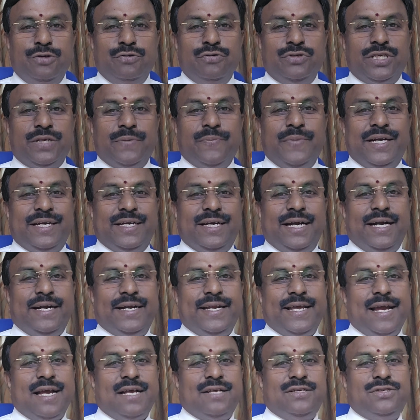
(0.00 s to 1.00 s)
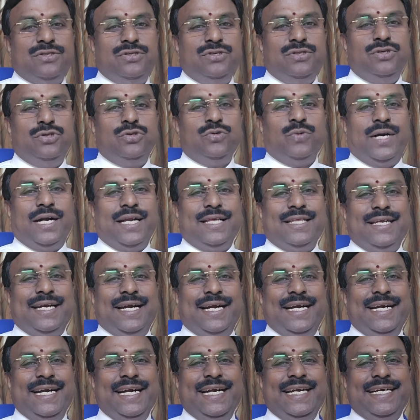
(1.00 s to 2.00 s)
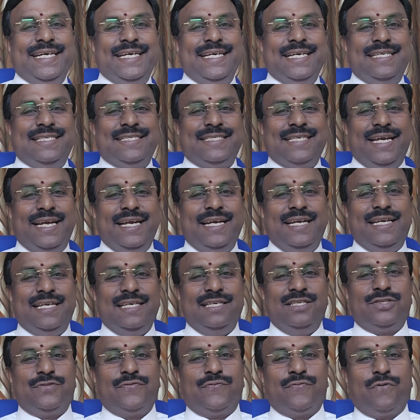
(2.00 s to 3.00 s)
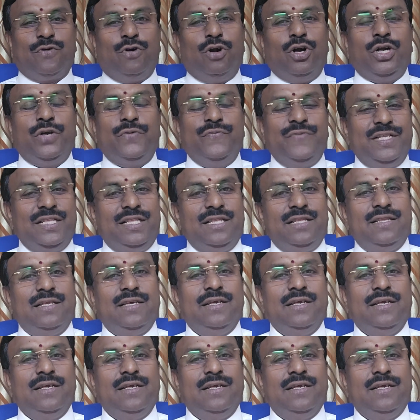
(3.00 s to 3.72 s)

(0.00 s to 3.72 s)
using meta tags to another unintended site is fraught with